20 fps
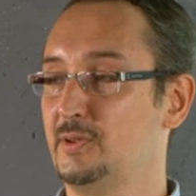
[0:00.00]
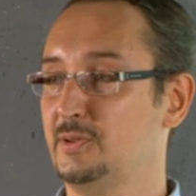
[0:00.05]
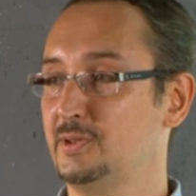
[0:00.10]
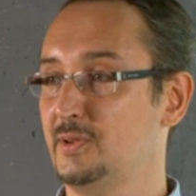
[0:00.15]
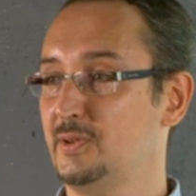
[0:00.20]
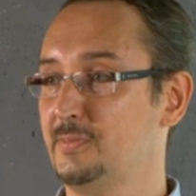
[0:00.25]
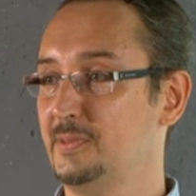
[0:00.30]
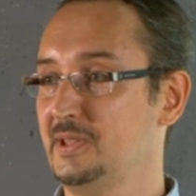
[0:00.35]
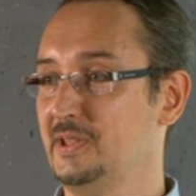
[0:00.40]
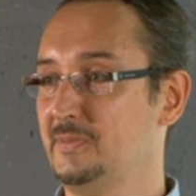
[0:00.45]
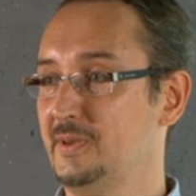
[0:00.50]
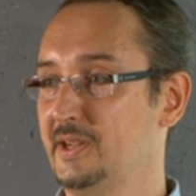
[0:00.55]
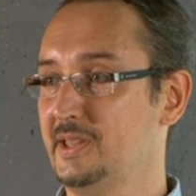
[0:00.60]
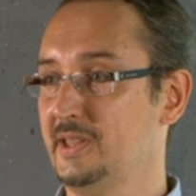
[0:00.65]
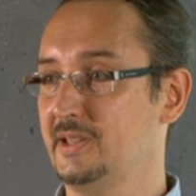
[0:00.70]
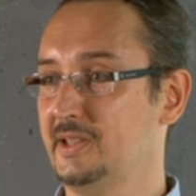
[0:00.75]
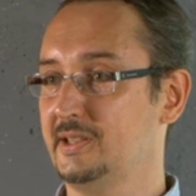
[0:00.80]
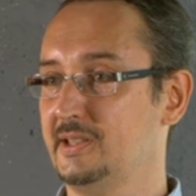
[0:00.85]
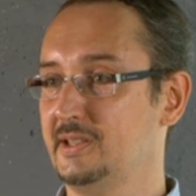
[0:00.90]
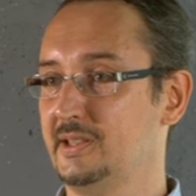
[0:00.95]
the markets
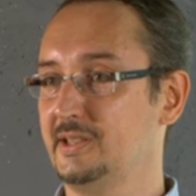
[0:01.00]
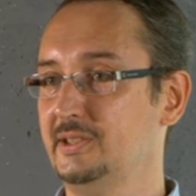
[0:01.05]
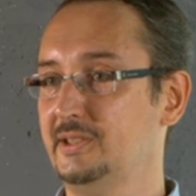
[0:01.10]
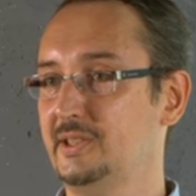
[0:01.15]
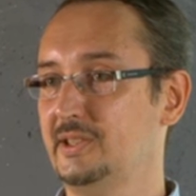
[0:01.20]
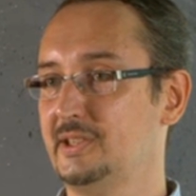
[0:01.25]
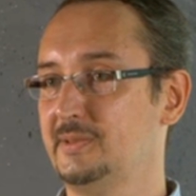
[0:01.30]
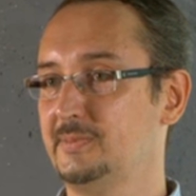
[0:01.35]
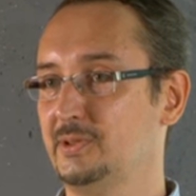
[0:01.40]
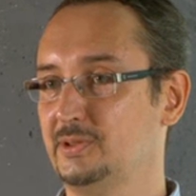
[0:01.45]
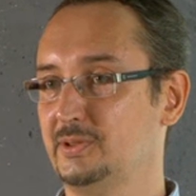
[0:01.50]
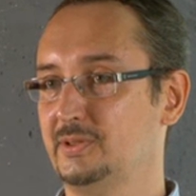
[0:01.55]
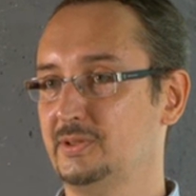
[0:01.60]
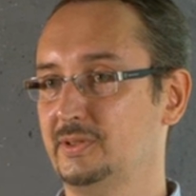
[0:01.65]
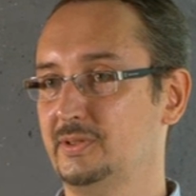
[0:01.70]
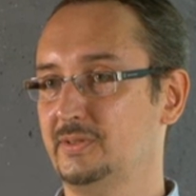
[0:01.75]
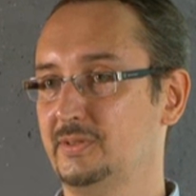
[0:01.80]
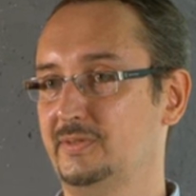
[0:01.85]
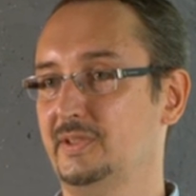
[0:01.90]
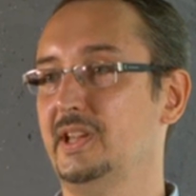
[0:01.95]
work financially in
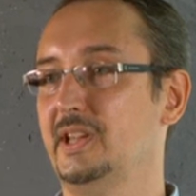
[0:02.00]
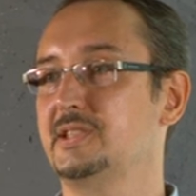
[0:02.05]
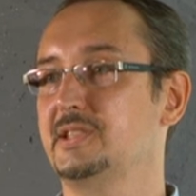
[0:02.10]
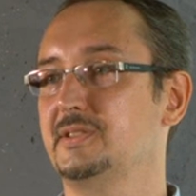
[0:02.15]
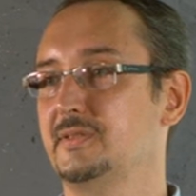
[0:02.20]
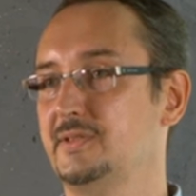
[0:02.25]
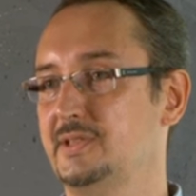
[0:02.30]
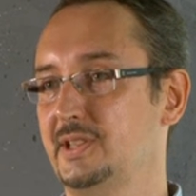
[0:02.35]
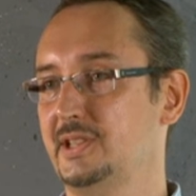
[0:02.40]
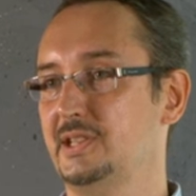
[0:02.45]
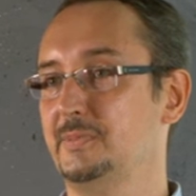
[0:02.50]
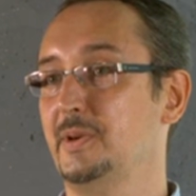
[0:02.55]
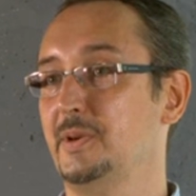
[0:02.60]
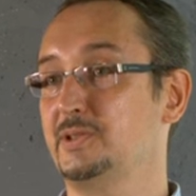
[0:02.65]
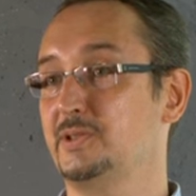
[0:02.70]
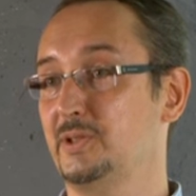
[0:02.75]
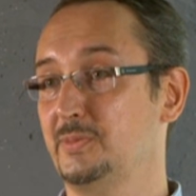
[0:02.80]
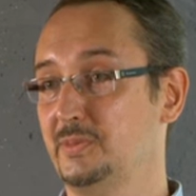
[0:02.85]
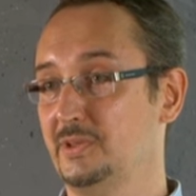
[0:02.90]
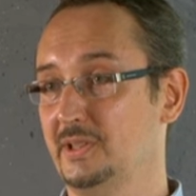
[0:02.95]
general,
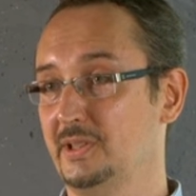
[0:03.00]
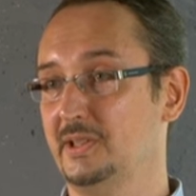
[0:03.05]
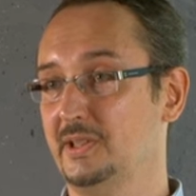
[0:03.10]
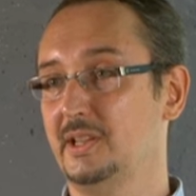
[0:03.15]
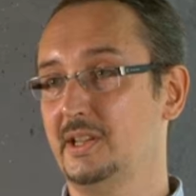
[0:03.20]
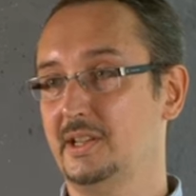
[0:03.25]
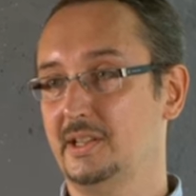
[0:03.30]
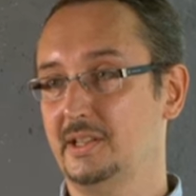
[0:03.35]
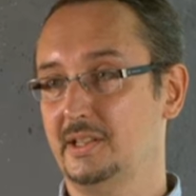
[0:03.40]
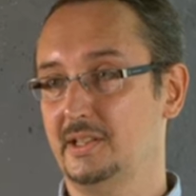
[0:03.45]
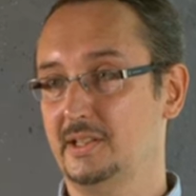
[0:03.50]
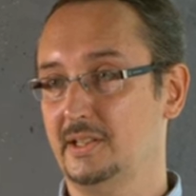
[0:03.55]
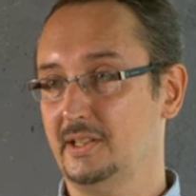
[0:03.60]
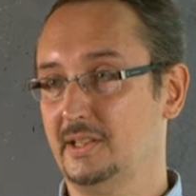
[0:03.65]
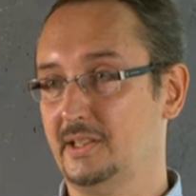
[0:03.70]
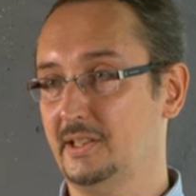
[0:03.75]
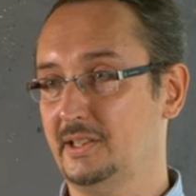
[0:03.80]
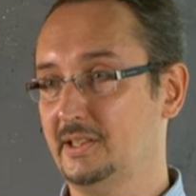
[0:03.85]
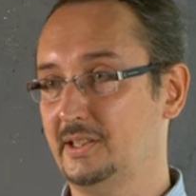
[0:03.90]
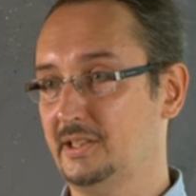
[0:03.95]
especially
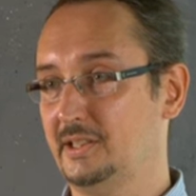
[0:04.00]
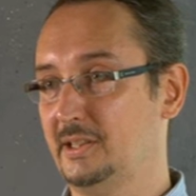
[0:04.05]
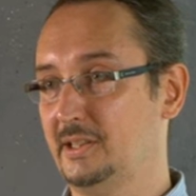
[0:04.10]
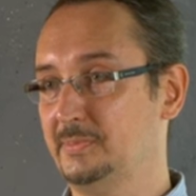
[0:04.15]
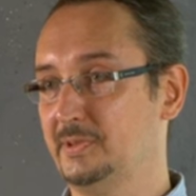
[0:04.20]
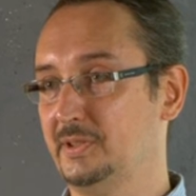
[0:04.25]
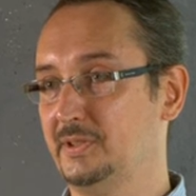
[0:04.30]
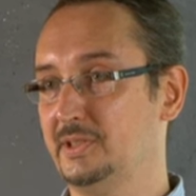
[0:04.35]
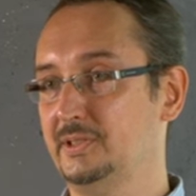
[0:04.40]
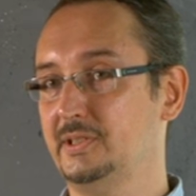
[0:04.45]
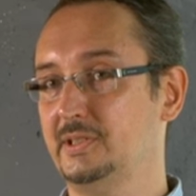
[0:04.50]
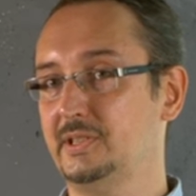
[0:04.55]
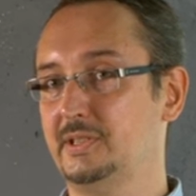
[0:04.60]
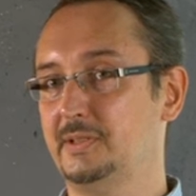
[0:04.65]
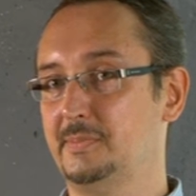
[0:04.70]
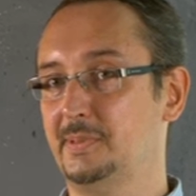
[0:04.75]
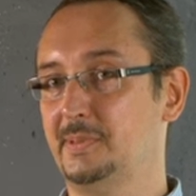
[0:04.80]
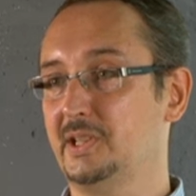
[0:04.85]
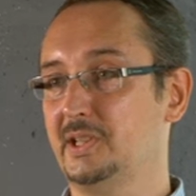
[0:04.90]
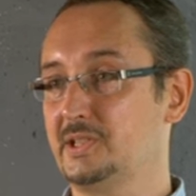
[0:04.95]
crypto exchange,
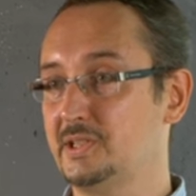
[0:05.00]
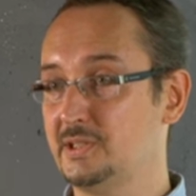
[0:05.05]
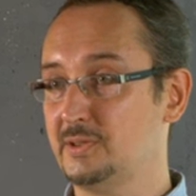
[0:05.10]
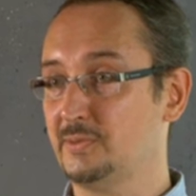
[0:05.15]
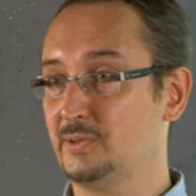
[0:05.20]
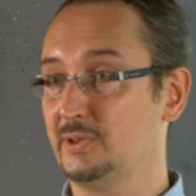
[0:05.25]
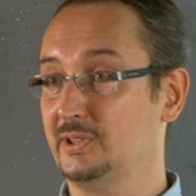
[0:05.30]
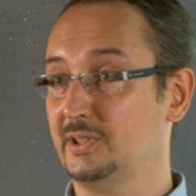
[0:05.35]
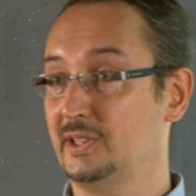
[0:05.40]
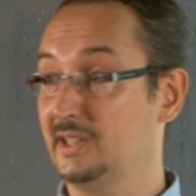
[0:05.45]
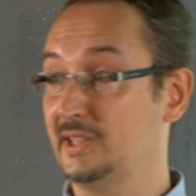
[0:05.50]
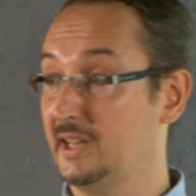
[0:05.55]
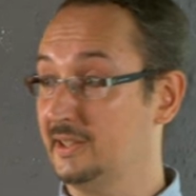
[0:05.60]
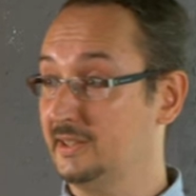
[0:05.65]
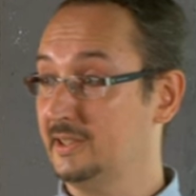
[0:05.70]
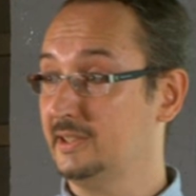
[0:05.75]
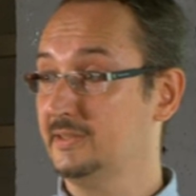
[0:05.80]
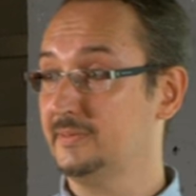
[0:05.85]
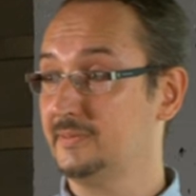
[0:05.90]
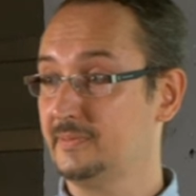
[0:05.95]
put in on the
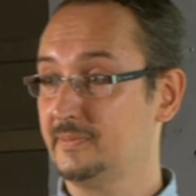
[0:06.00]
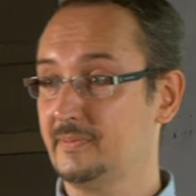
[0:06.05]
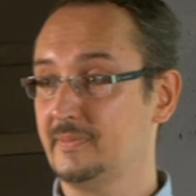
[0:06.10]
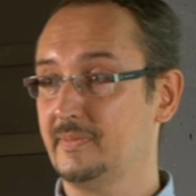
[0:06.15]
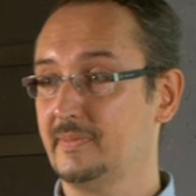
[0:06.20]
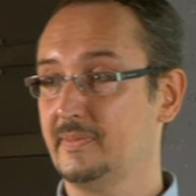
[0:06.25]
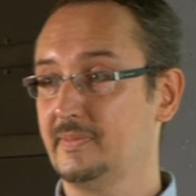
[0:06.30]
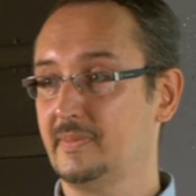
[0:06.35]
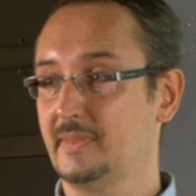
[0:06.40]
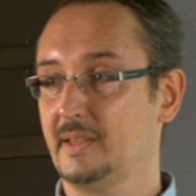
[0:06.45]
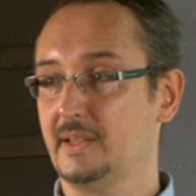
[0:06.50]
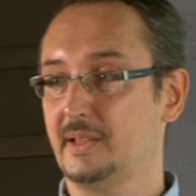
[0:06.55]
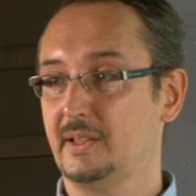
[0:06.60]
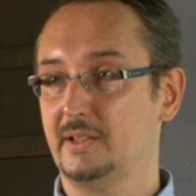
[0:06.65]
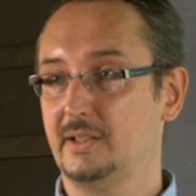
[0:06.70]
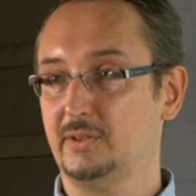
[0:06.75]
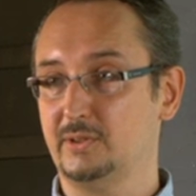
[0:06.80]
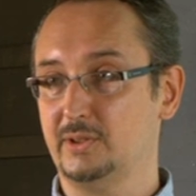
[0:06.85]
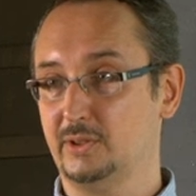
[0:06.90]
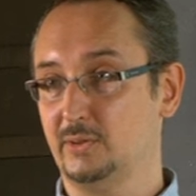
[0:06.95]
data. One thing
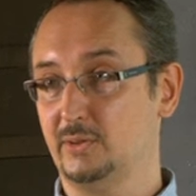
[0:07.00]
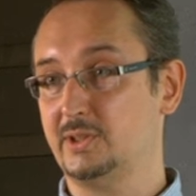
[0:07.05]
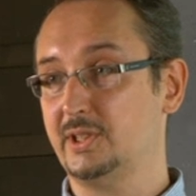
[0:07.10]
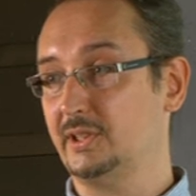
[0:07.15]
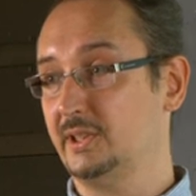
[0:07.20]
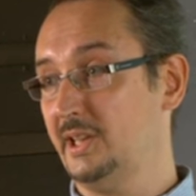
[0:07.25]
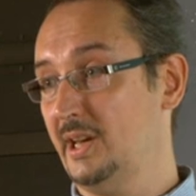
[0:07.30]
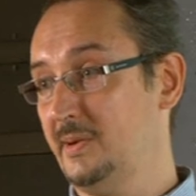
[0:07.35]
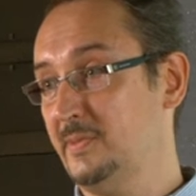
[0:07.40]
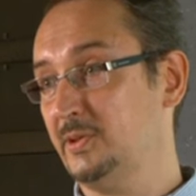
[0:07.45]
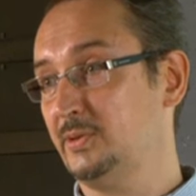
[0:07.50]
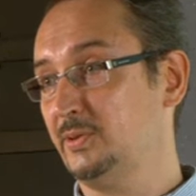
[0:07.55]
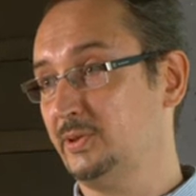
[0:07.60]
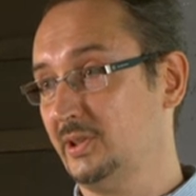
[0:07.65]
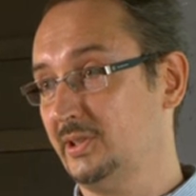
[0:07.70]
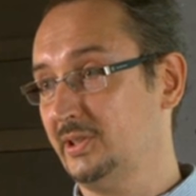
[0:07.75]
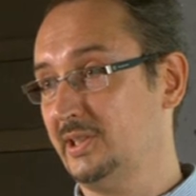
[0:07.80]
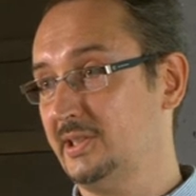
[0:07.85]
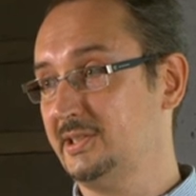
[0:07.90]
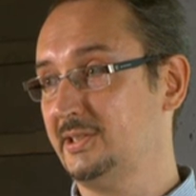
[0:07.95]
I can analyze in this.
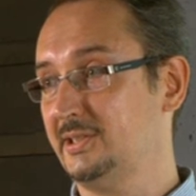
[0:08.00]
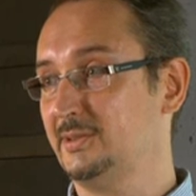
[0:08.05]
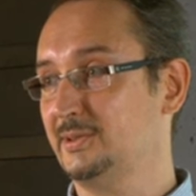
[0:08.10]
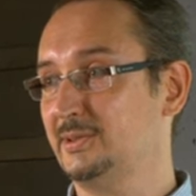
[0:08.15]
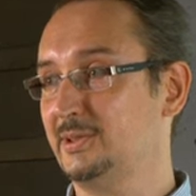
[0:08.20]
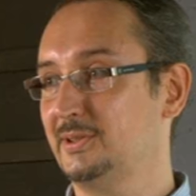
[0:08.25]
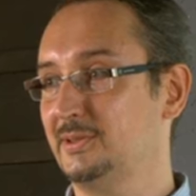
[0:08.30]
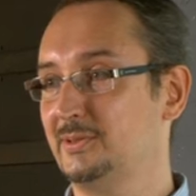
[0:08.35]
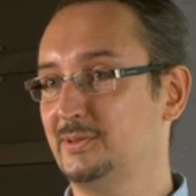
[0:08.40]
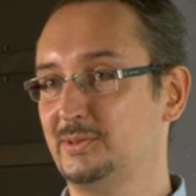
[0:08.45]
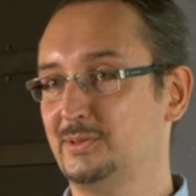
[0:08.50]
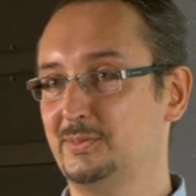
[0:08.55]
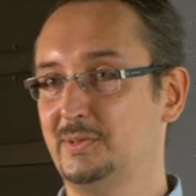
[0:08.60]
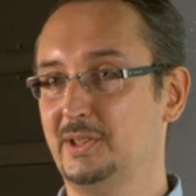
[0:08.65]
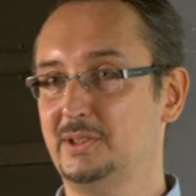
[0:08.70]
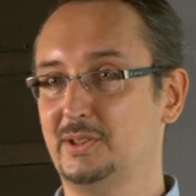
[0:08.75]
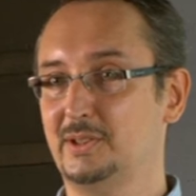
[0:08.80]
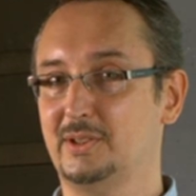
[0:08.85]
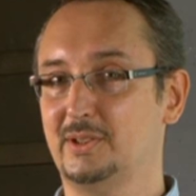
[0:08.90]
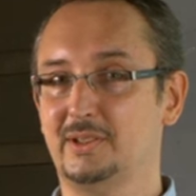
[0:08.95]
I don't need much
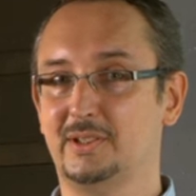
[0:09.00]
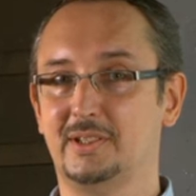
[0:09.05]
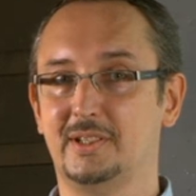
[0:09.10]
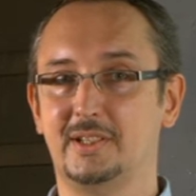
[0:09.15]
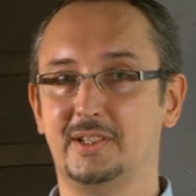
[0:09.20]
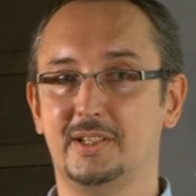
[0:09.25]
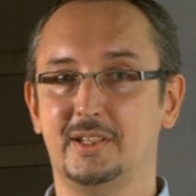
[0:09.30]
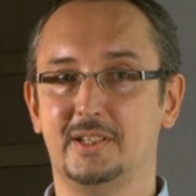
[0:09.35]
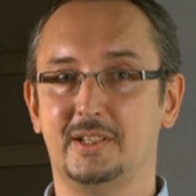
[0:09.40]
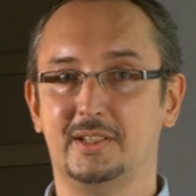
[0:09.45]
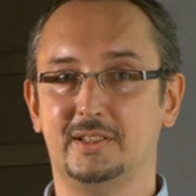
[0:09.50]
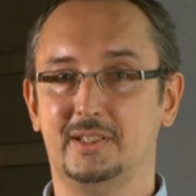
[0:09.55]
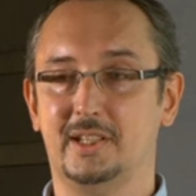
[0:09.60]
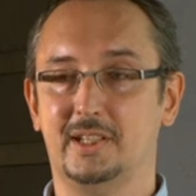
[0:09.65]
data here.